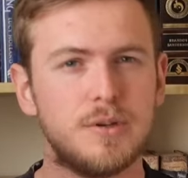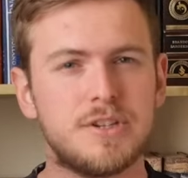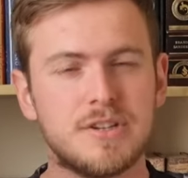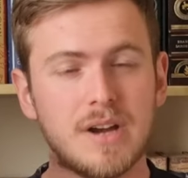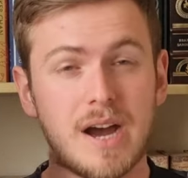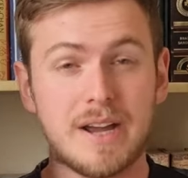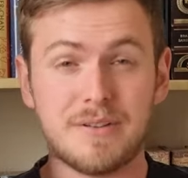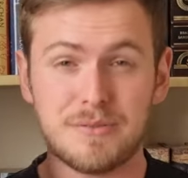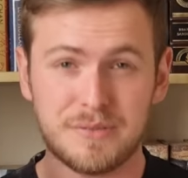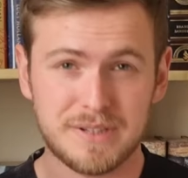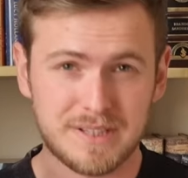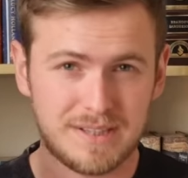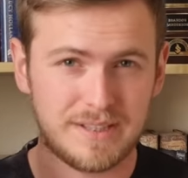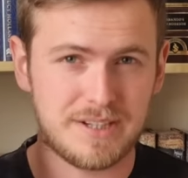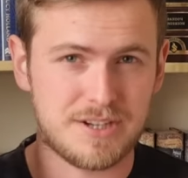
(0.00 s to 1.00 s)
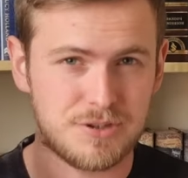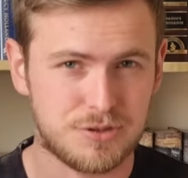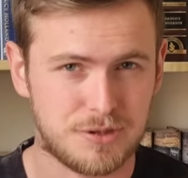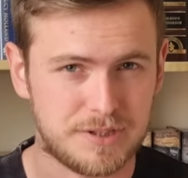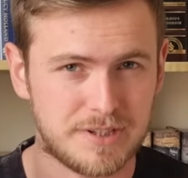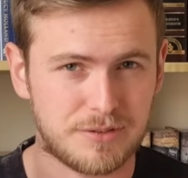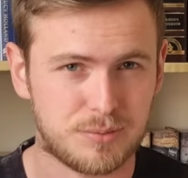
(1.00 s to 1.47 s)
which I really
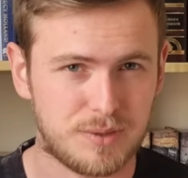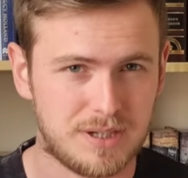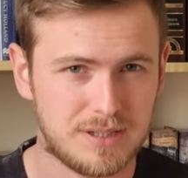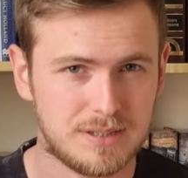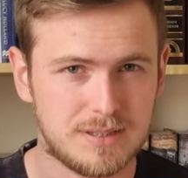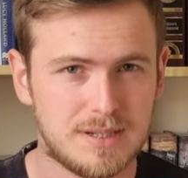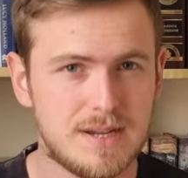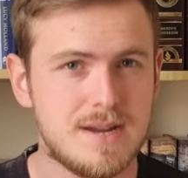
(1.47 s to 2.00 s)
enjoyed as well.